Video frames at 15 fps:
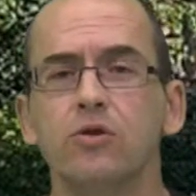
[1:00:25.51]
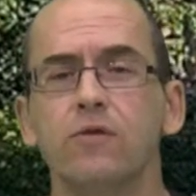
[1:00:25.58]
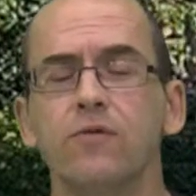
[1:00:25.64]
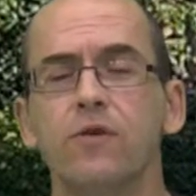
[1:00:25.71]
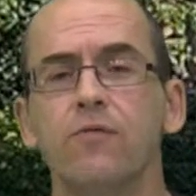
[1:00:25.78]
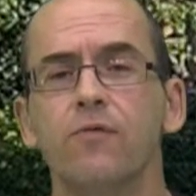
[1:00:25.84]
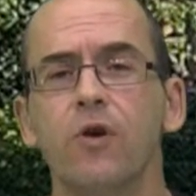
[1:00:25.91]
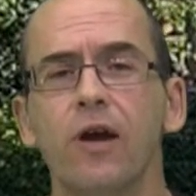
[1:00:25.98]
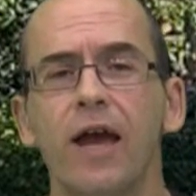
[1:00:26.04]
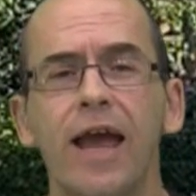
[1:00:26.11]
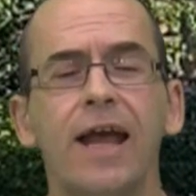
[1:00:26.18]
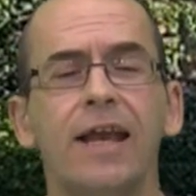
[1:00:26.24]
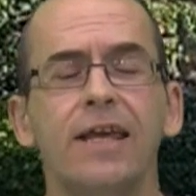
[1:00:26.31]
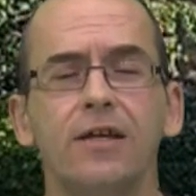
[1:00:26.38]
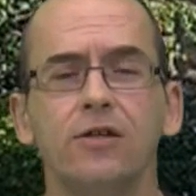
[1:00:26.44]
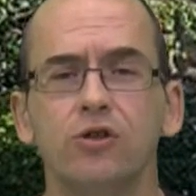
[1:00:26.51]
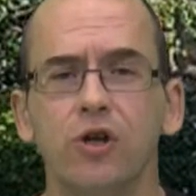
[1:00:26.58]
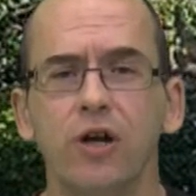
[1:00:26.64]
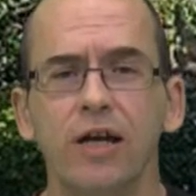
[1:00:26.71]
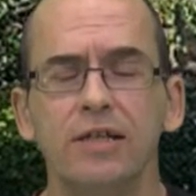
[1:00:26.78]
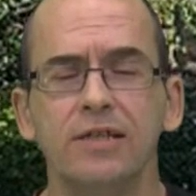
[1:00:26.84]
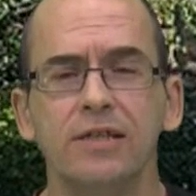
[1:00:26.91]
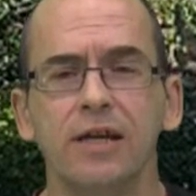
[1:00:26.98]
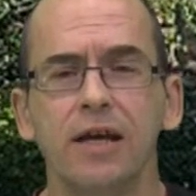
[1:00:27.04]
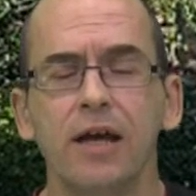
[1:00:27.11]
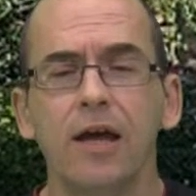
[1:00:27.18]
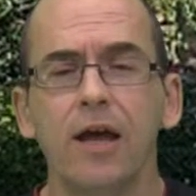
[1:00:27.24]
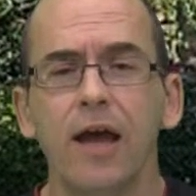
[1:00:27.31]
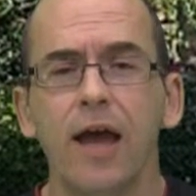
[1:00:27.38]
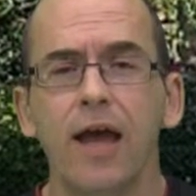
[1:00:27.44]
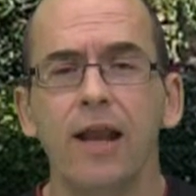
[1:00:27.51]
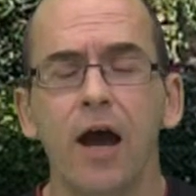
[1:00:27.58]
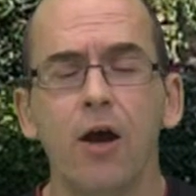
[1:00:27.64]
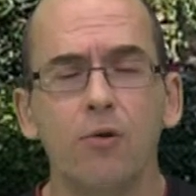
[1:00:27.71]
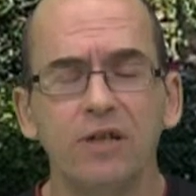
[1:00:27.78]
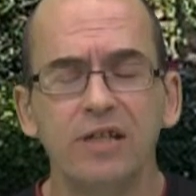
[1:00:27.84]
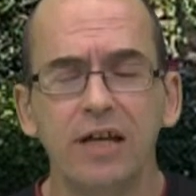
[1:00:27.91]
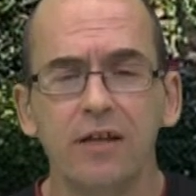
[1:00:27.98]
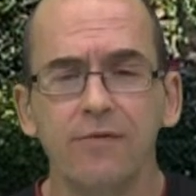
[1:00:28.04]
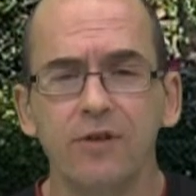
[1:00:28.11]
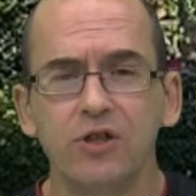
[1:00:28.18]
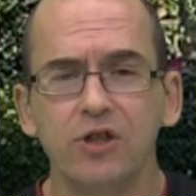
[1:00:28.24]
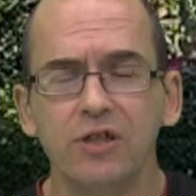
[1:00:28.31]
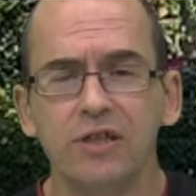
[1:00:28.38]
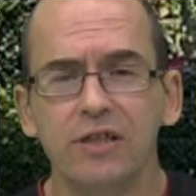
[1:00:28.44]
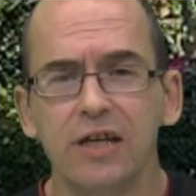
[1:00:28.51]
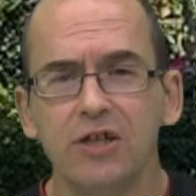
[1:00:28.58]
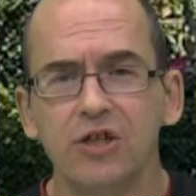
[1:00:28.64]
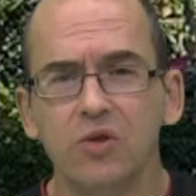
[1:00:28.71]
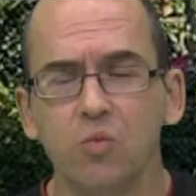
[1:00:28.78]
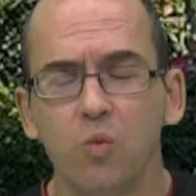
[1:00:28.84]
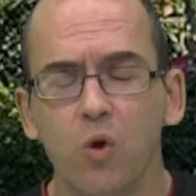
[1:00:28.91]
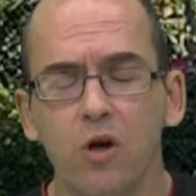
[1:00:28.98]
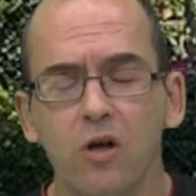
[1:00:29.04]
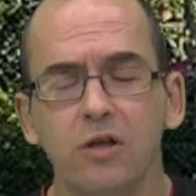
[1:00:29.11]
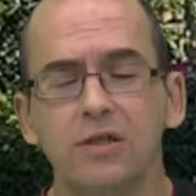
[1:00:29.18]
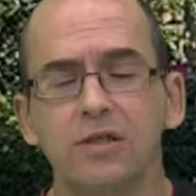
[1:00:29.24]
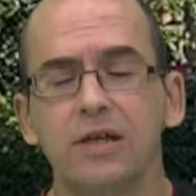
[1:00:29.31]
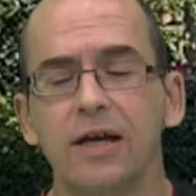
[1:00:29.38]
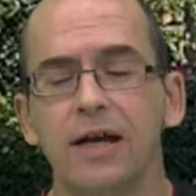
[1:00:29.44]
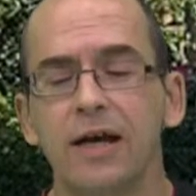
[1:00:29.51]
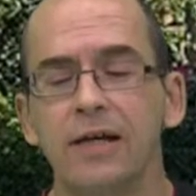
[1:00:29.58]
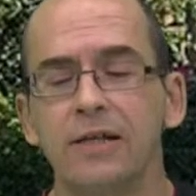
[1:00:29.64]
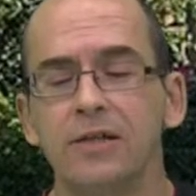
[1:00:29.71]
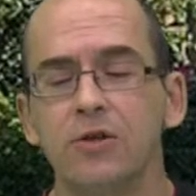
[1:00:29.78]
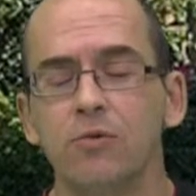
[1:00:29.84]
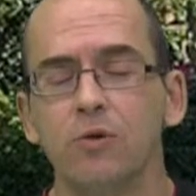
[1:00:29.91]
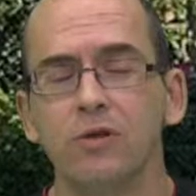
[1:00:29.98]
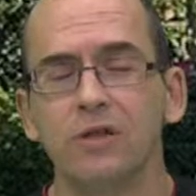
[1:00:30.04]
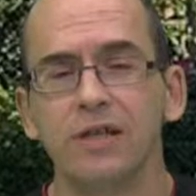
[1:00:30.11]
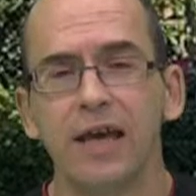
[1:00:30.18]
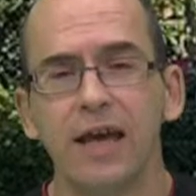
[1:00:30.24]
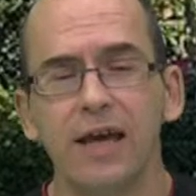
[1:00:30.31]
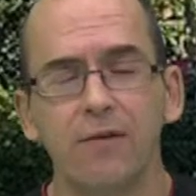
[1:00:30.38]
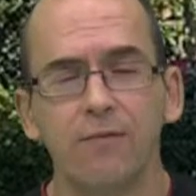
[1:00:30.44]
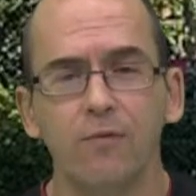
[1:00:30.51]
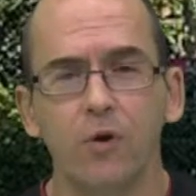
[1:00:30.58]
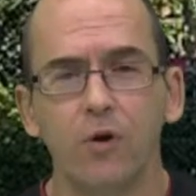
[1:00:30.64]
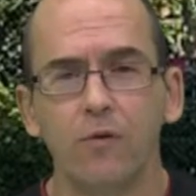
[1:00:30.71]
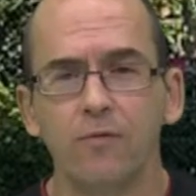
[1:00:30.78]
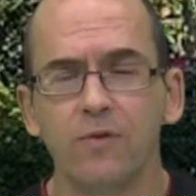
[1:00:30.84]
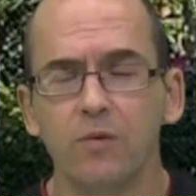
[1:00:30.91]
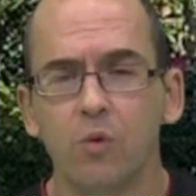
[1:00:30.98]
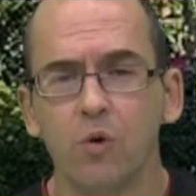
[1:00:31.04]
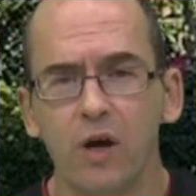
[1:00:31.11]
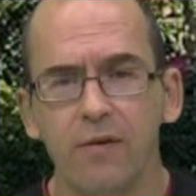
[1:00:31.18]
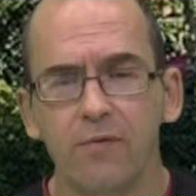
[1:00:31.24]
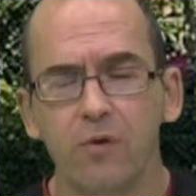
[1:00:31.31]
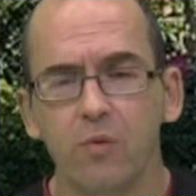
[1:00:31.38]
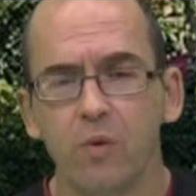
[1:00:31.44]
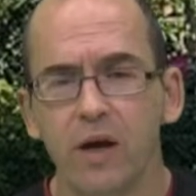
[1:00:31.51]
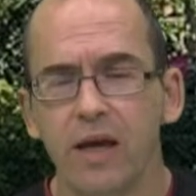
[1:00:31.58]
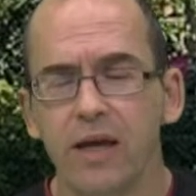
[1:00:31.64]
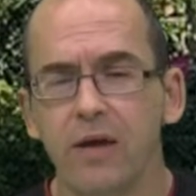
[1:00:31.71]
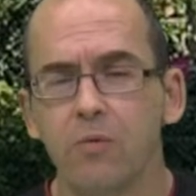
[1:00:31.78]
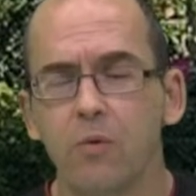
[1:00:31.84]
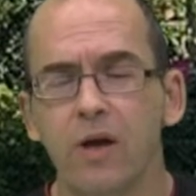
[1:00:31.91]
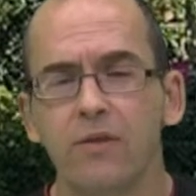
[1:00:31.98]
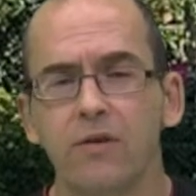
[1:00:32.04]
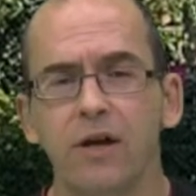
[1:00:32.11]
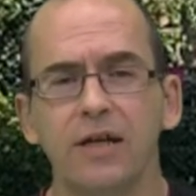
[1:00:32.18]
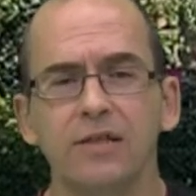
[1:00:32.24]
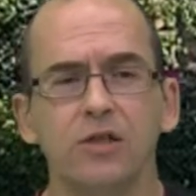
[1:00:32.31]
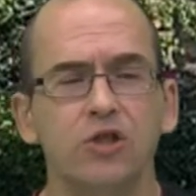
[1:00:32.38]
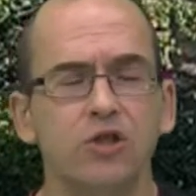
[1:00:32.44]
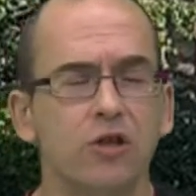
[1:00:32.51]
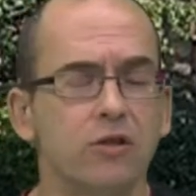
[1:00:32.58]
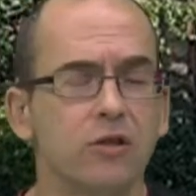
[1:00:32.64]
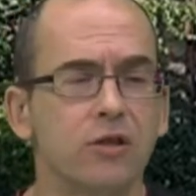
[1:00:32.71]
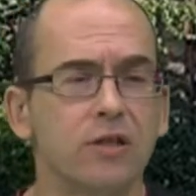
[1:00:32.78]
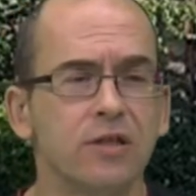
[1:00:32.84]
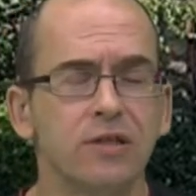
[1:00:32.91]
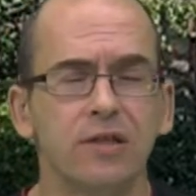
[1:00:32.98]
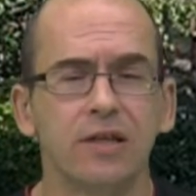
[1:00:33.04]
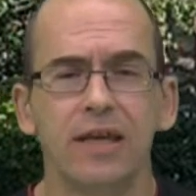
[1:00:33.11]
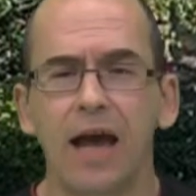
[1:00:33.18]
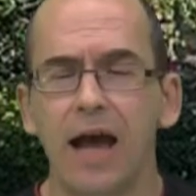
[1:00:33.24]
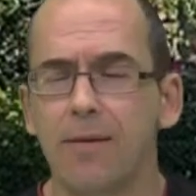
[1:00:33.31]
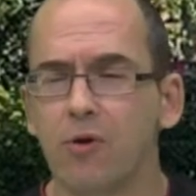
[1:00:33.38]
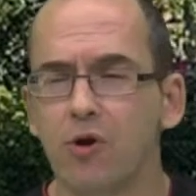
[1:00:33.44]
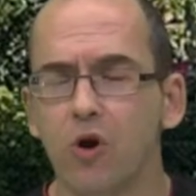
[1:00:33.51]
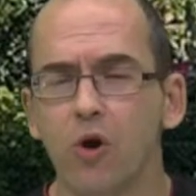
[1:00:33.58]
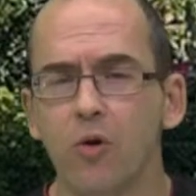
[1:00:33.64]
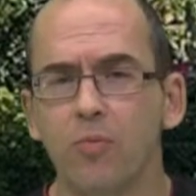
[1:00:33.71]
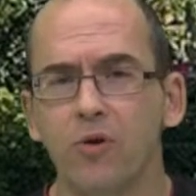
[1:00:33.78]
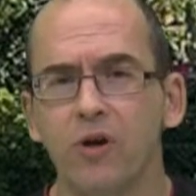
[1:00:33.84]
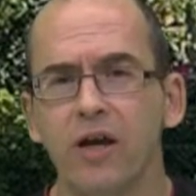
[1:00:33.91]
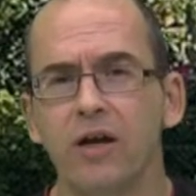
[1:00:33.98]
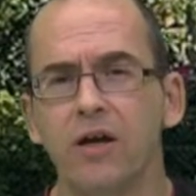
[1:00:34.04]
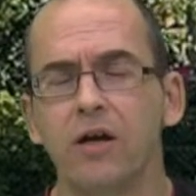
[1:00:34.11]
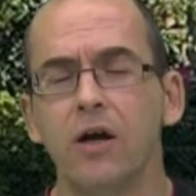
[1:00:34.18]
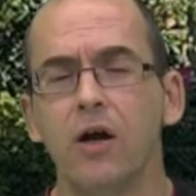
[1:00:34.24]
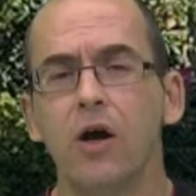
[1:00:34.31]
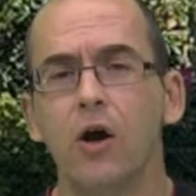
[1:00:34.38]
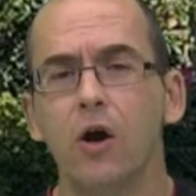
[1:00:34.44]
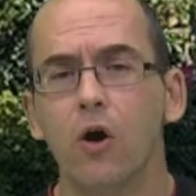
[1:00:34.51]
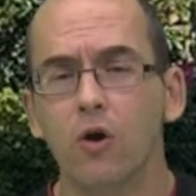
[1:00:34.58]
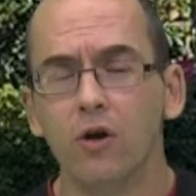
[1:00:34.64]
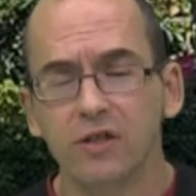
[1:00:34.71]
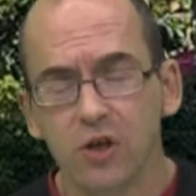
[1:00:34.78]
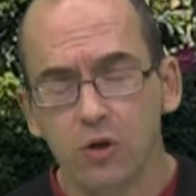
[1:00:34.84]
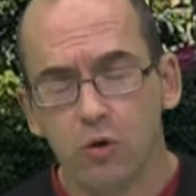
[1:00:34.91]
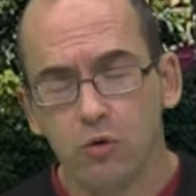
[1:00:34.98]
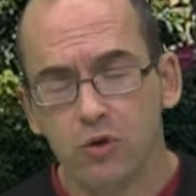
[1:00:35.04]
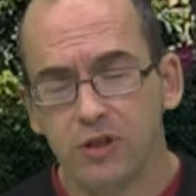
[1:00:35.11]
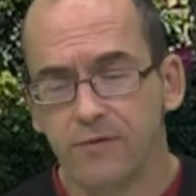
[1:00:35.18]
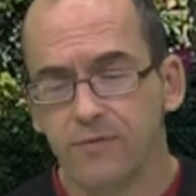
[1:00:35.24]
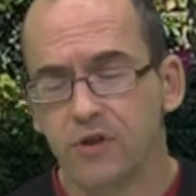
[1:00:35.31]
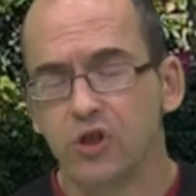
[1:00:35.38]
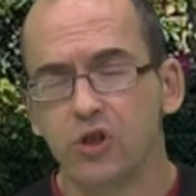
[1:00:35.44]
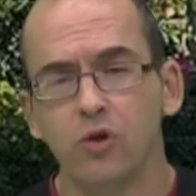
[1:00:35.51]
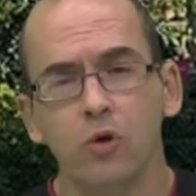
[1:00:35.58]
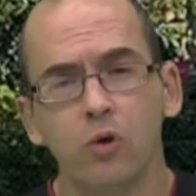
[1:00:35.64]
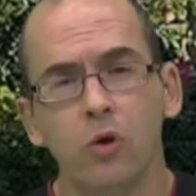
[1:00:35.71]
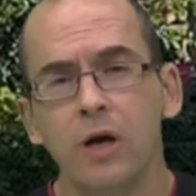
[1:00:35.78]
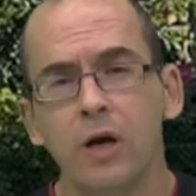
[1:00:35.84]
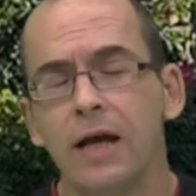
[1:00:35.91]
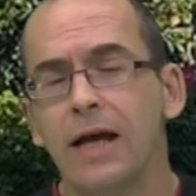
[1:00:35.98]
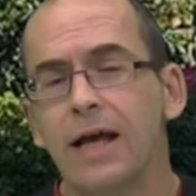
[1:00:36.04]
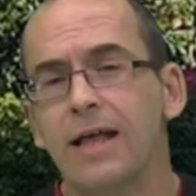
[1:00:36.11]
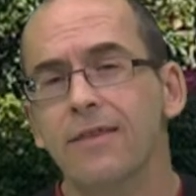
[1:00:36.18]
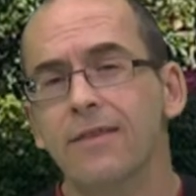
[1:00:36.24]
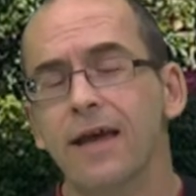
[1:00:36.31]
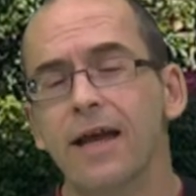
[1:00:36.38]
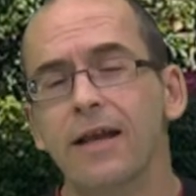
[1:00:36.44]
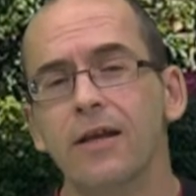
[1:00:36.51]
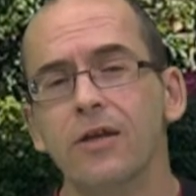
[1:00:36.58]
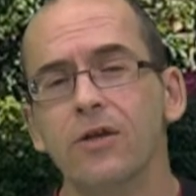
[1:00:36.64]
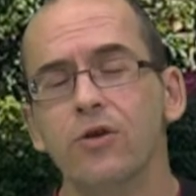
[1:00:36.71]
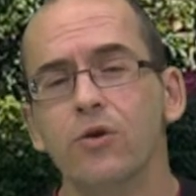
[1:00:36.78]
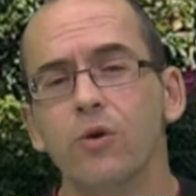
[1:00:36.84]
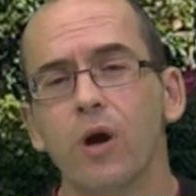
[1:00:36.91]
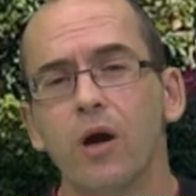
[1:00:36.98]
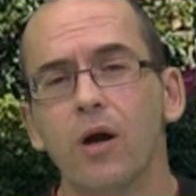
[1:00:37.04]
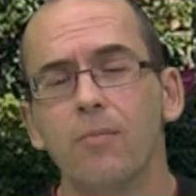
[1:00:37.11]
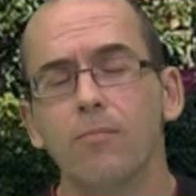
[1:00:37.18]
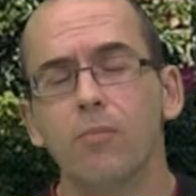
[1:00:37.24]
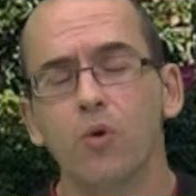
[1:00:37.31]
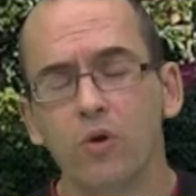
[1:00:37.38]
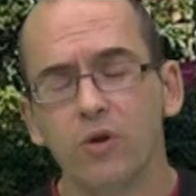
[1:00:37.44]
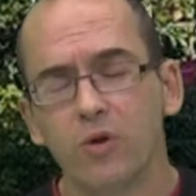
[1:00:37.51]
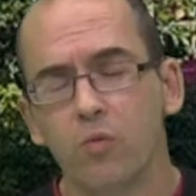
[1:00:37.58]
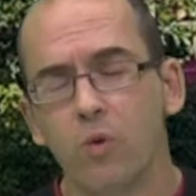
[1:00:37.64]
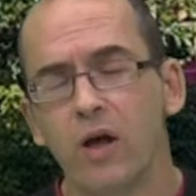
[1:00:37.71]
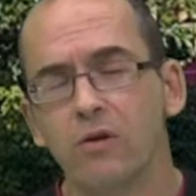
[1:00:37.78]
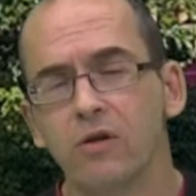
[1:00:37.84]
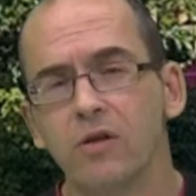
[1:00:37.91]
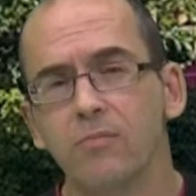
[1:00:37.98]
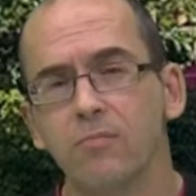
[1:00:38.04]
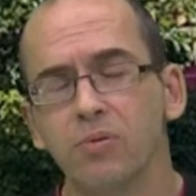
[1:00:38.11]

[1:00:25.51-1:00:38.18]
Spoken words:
So if you've got any interest in how a television station works and you want to get involved in whatever way, whether as a journalist, a camera operator, or as a host of the show, then you are more than welcome.